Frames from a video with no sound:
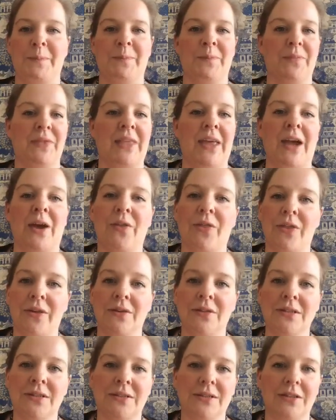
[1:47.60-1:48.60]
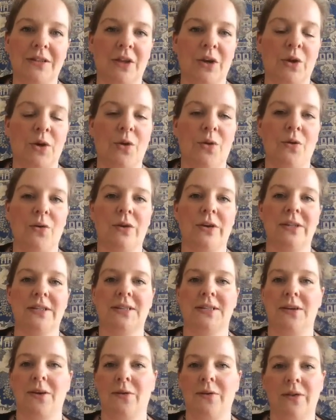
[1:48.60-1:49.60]
they are the
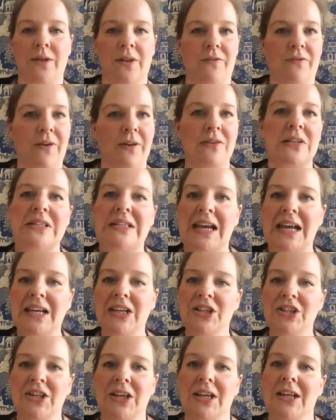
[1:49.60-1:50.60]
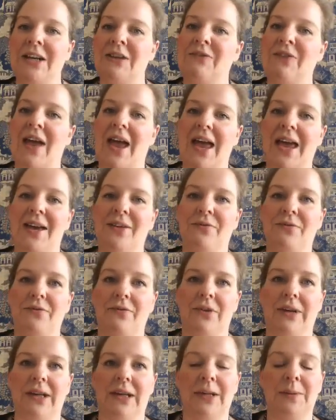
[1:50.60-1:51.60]
cornerstone, the foundation of
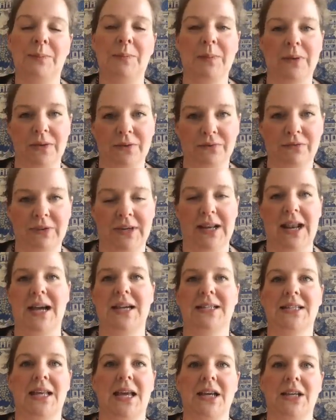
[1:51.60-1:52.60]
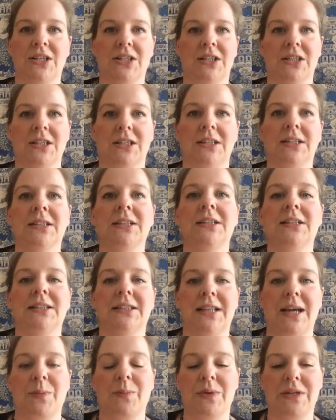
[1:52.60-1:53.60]
every bit of relaxation
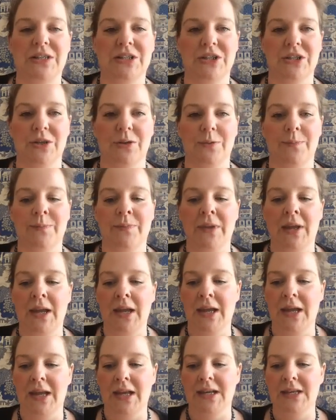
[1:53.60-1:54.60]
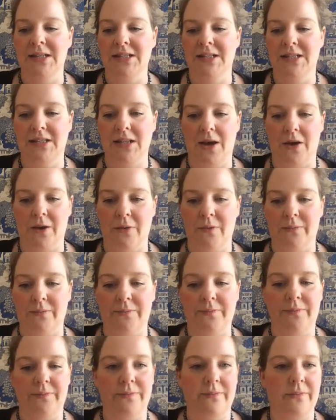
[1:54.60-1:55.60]
that we do. So
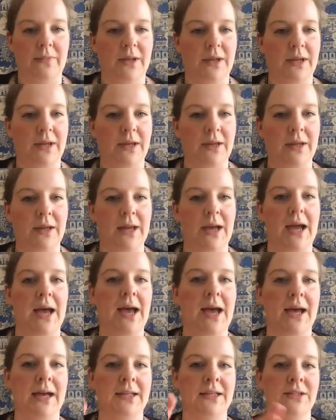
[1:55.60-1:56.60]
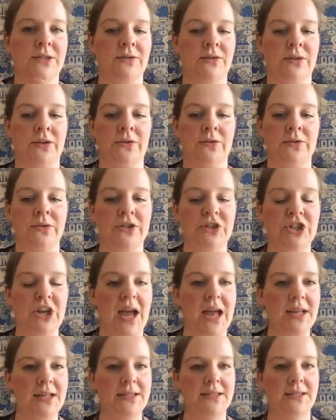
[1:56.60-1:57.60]
hand on your
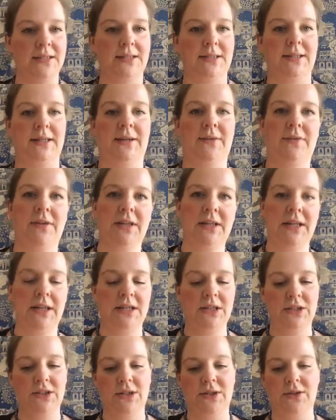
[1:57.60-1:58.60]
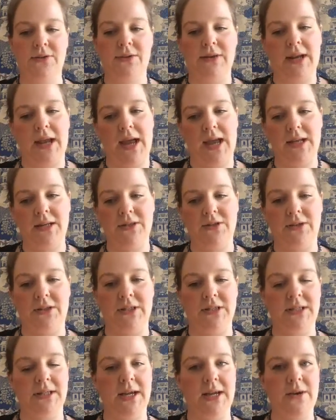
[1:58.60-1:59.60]
chest if you need to, and hand on your
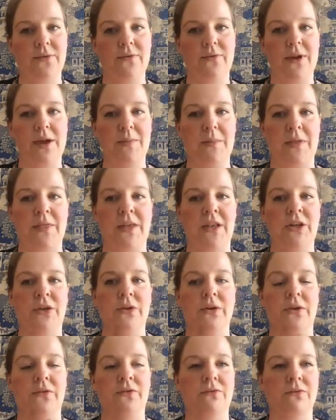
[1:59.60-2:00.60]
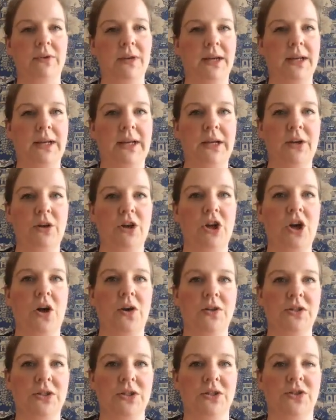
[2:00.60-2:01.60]
diaphragm, and then you can really
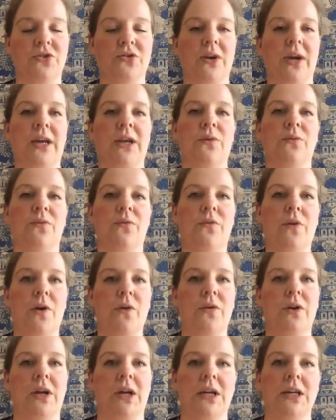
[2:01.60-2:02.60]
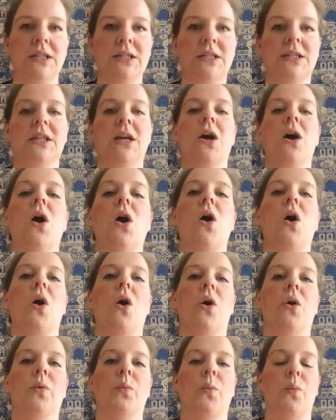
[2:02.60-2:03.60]
concentrate and focus
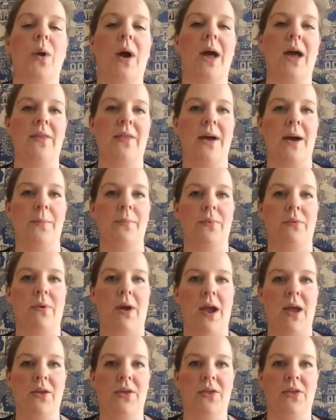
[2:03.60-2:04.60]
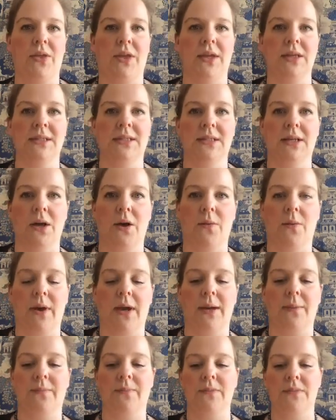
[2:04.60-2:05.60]
on where that breath is
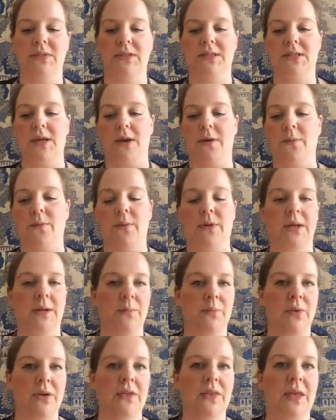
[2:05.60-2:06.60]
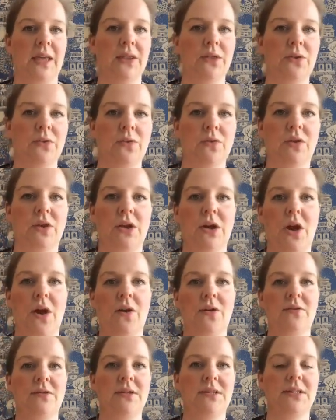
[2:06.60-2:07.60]
going. So we're going to breathe in through the
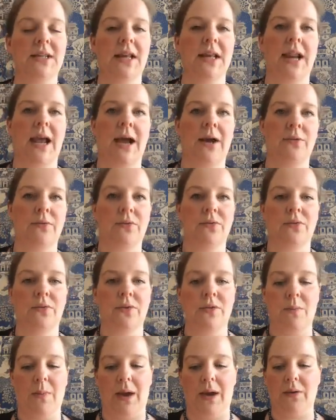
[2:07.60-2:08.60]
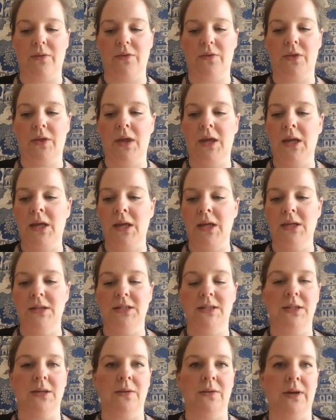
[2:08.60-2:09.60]
nose and out through the mouth.
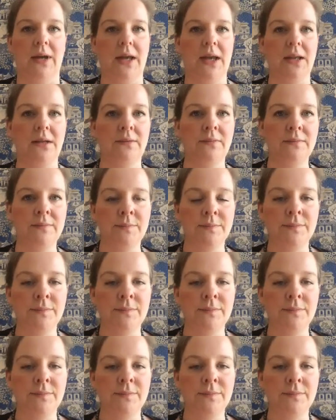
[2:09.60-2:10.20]
So in